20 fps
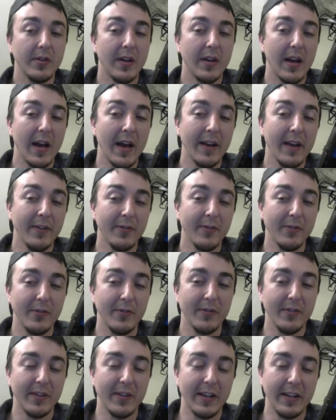I don't know,
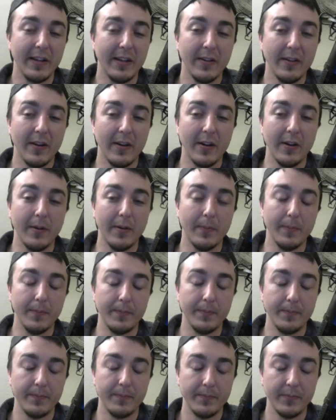like, can't
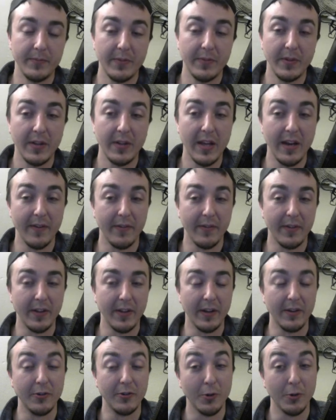even
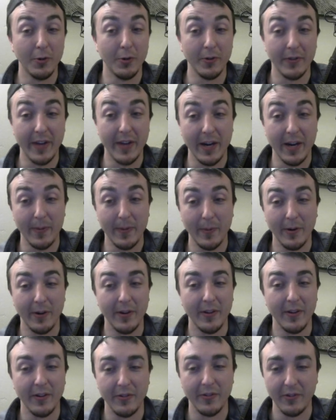think. Drone Lockbird
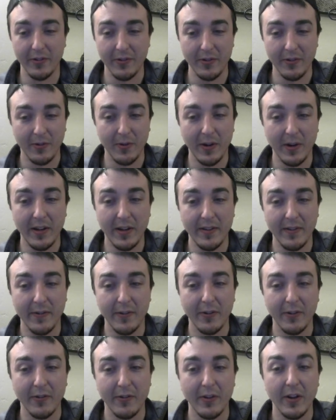is just crazy
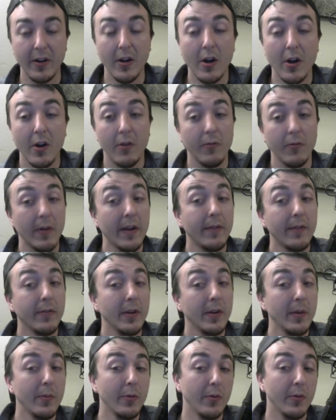versus it. Red
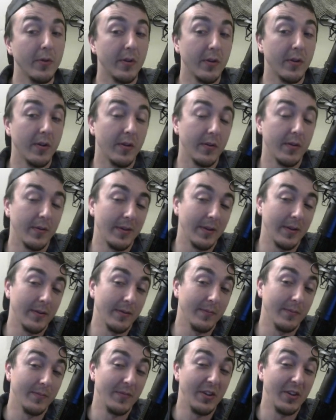Reboot,
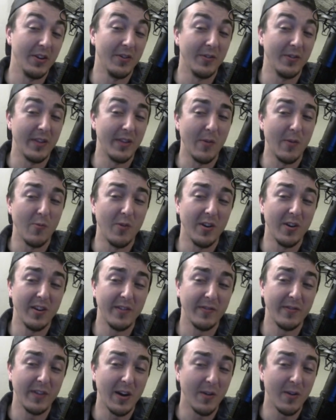you know, that
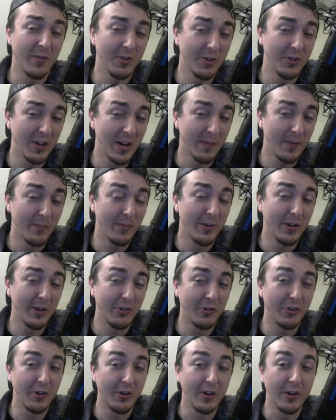one-off counter trap, pretty
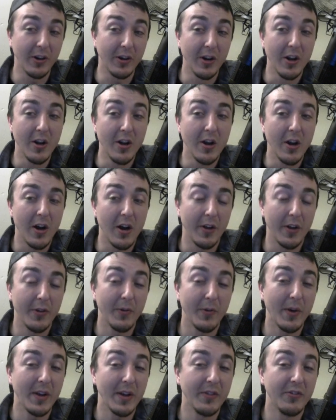strong.
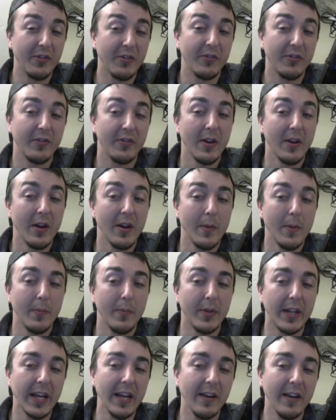Otherwise, just
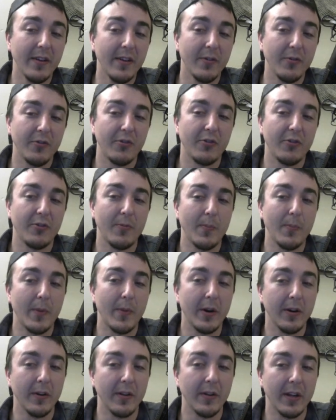play it out
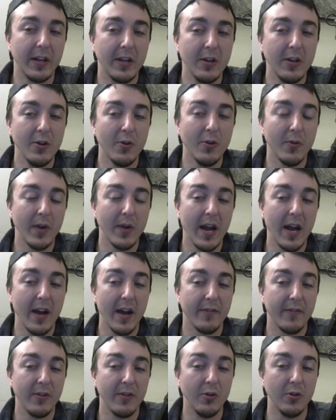smart. Like, you don't
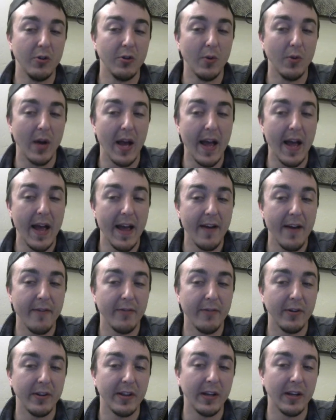have to do
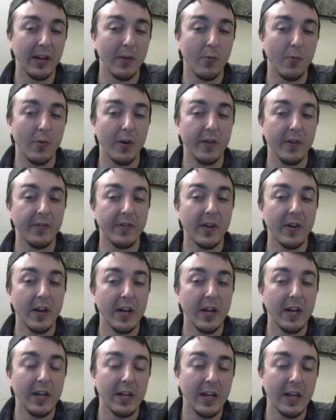everything at once.
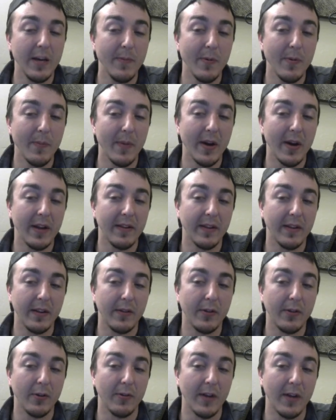Keep in mind,
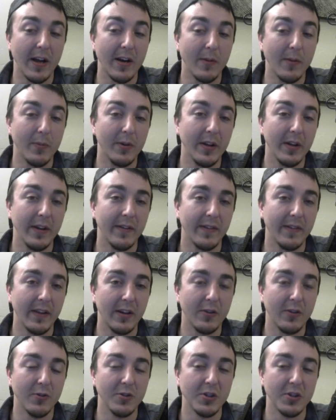like, their line of plays.
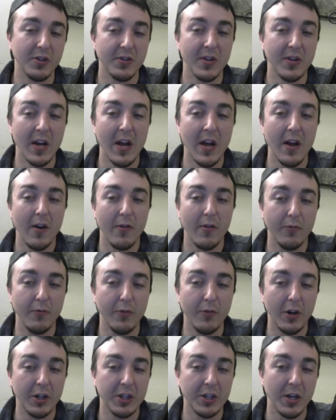Like, don't just
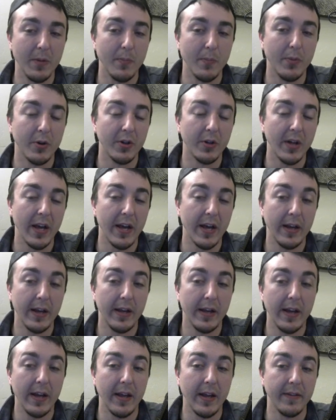rush in
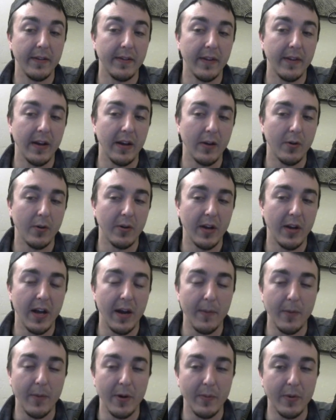bullheaded and say, okay,
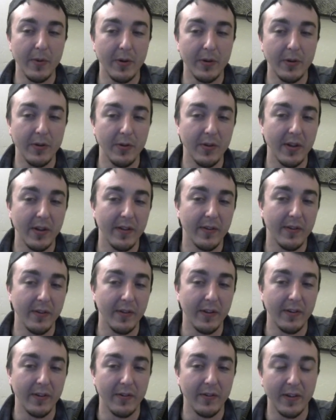I might be able to do this or
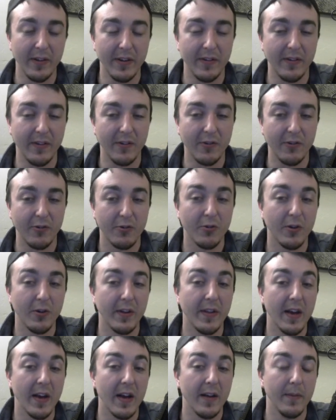this or this, and destroy
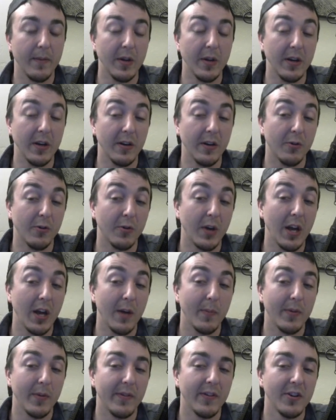that and be in an okay
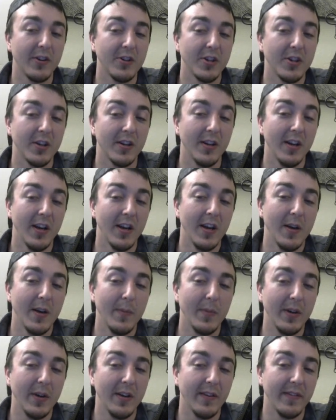position,
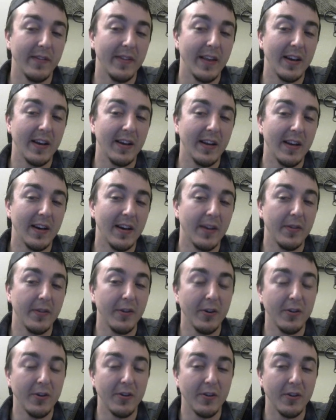because then again on
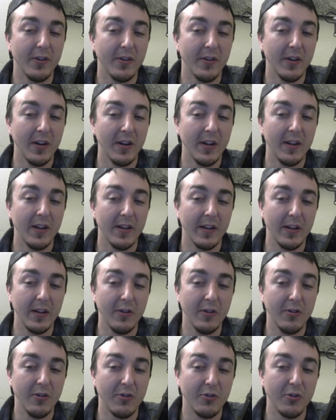their turn, like,
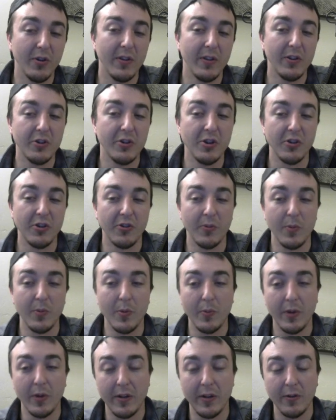you destroy the Schism, you
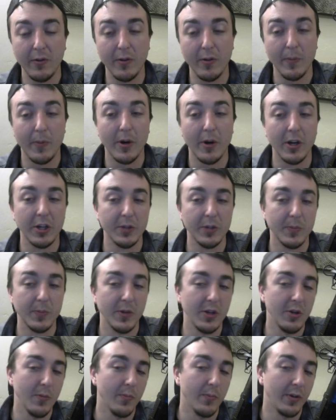play through the
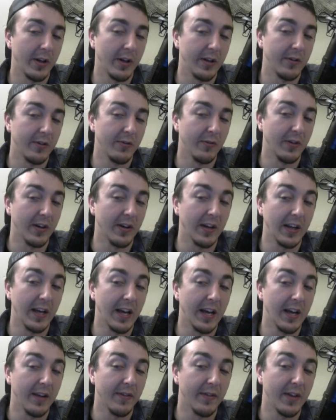Punishment, you played through the
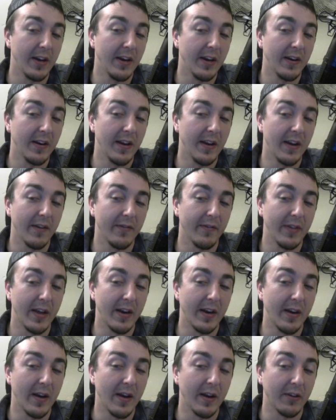negate, they didn't have
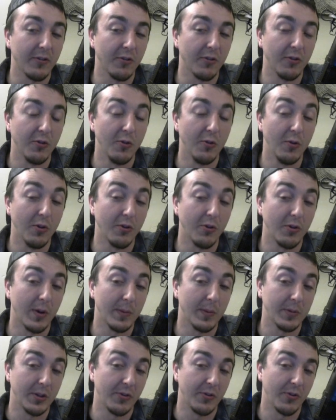that extra 2
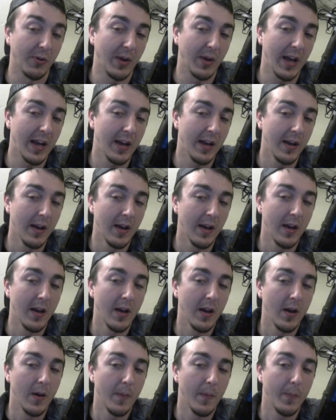disruptions, okay,
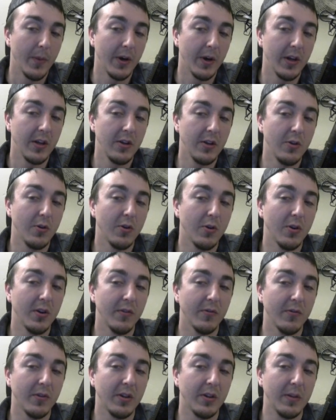but you
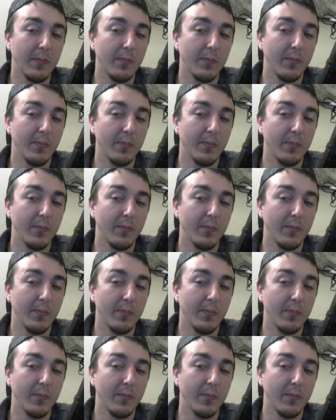couldn't really